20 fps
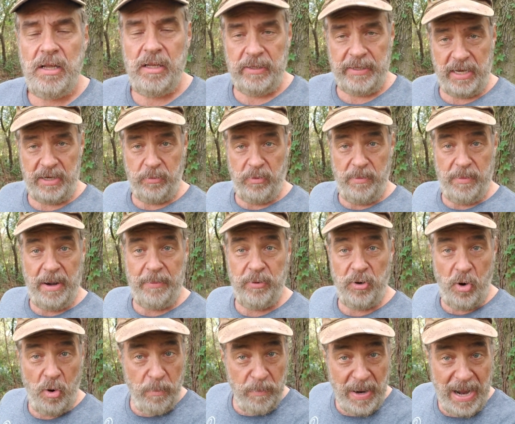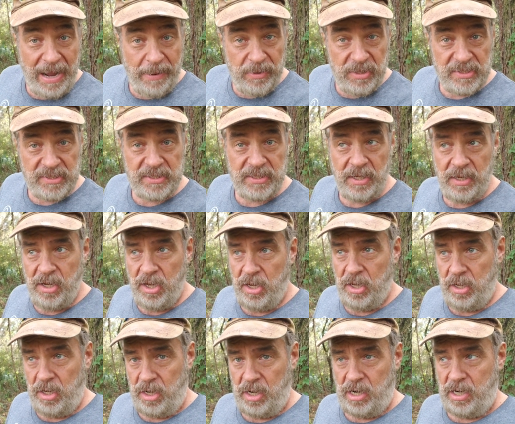Like, remember Obama's,
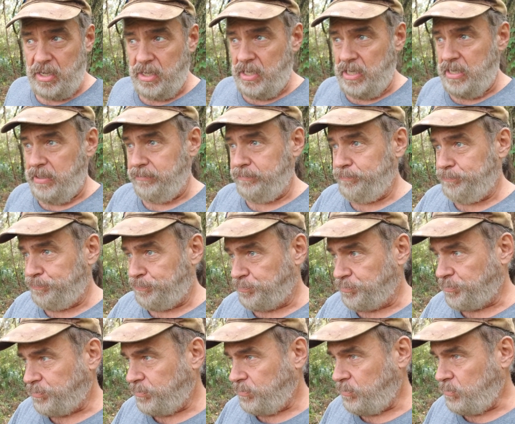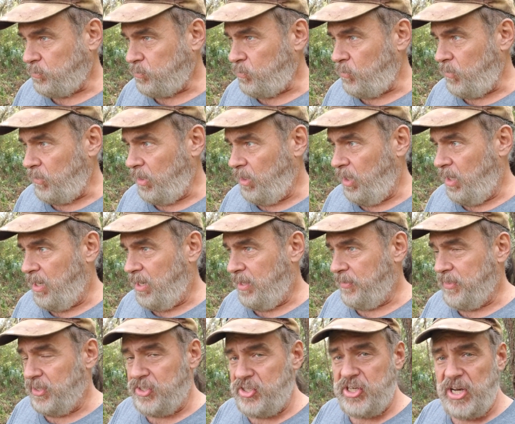
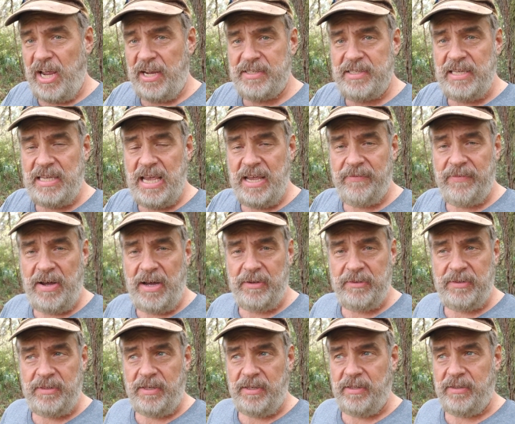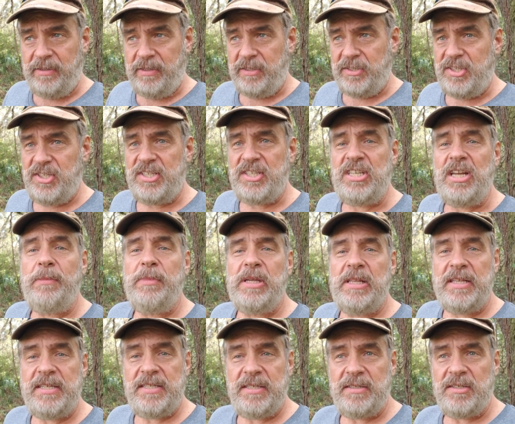the checks he gave out, the
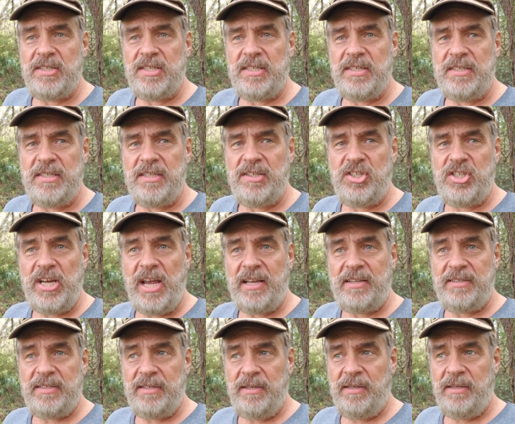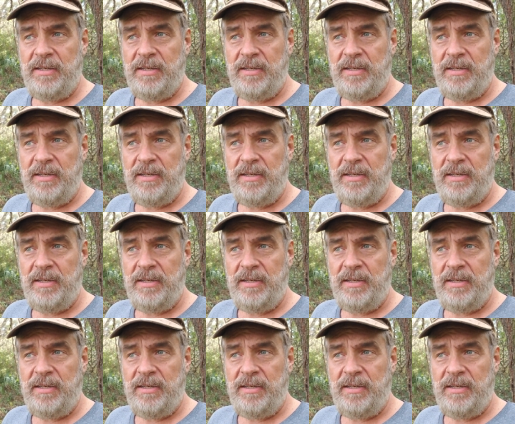stimulus checks?